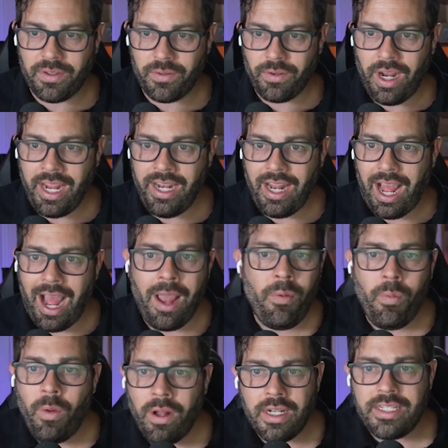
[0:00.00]
right? I
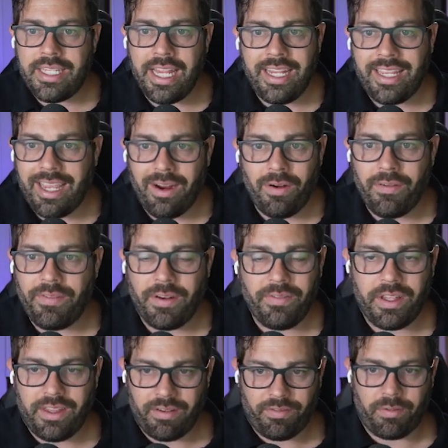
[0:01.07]
want to take care of
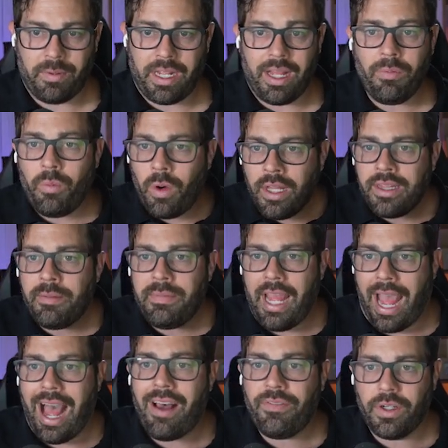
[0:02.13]
everything I want them to
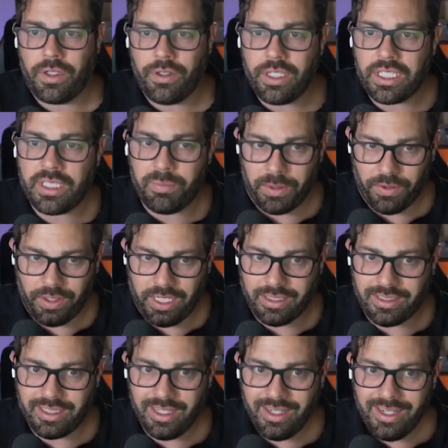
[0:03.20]
have a good
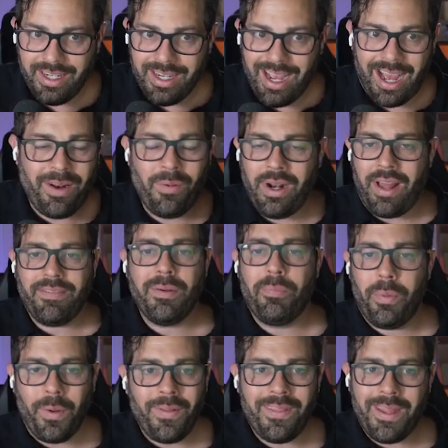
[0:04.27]
experience. I don't want to have to
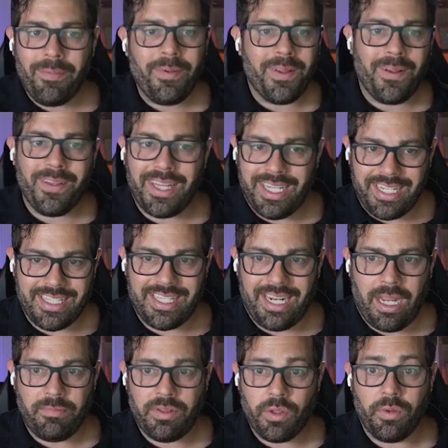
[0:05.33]
burden them with all the things that
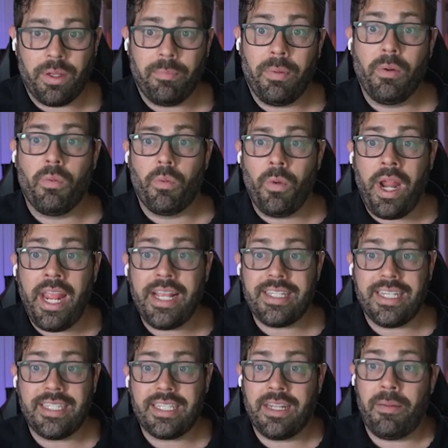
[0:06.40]
I'm doing. But Rayse
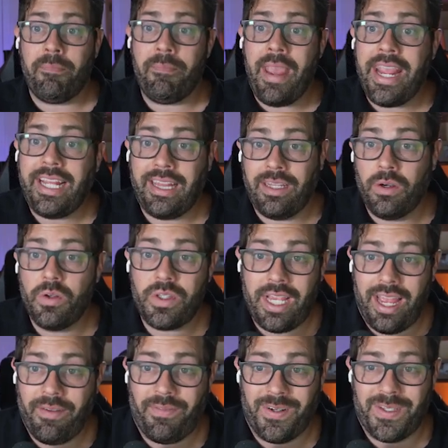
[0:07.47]
is going to make those
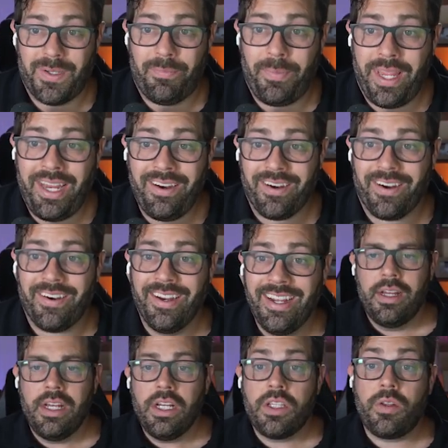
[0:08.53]
efforts appear
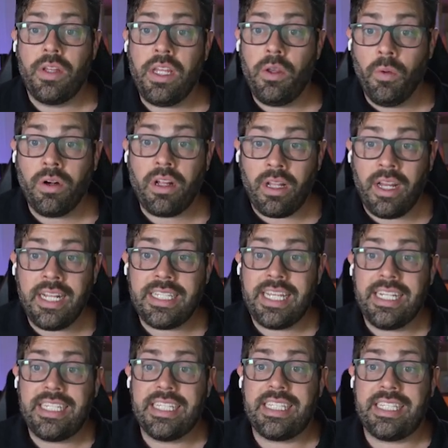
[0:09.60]
so that your clients
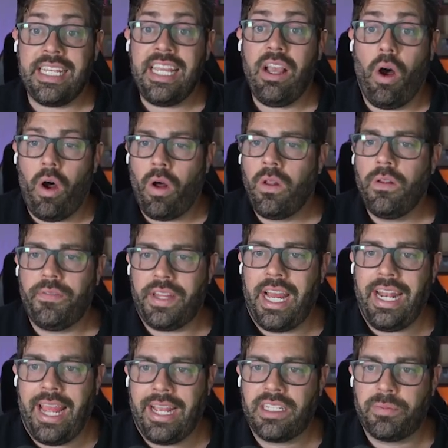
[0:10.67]
get to see all of that
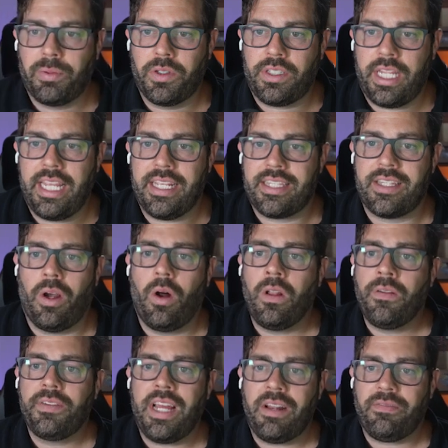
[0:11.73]
expertise, all
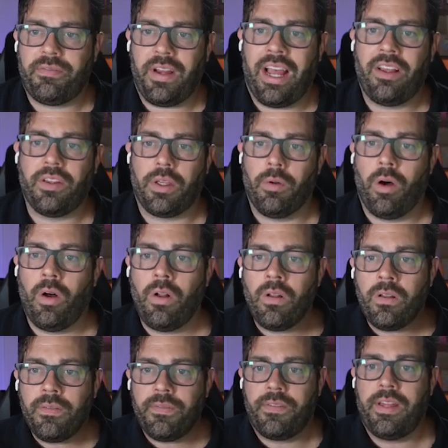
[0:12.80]
of that value,
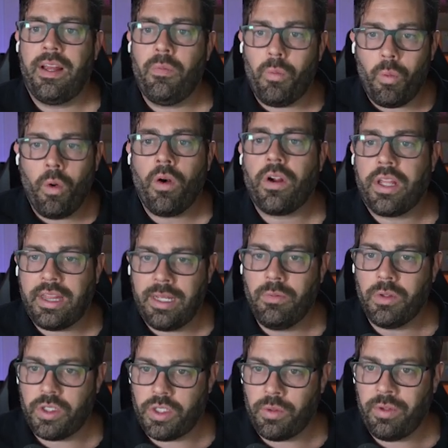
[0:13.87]
all of the work that
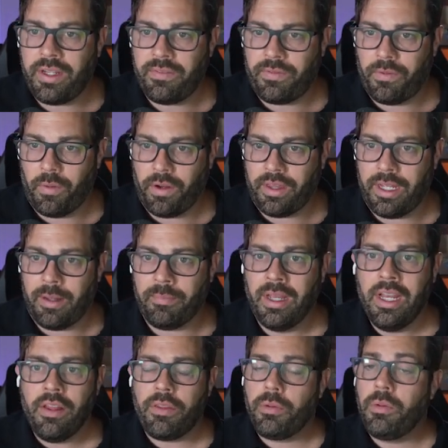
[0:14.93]
we're doing for them
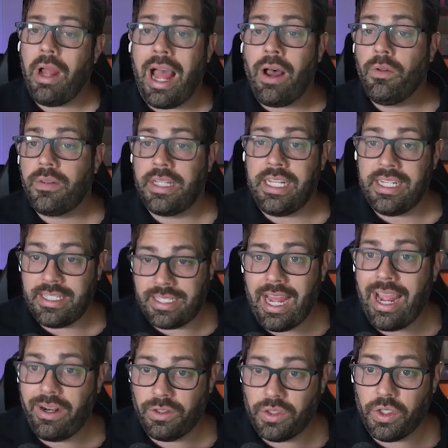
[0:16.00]
throughout the
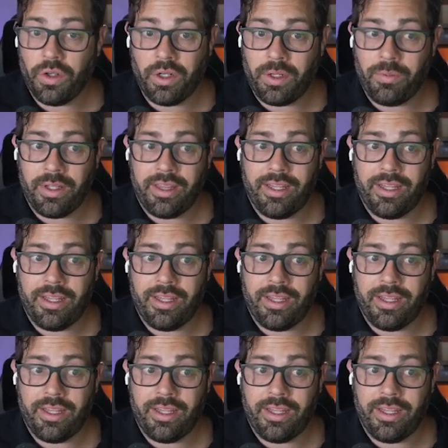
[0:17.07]
entire journey with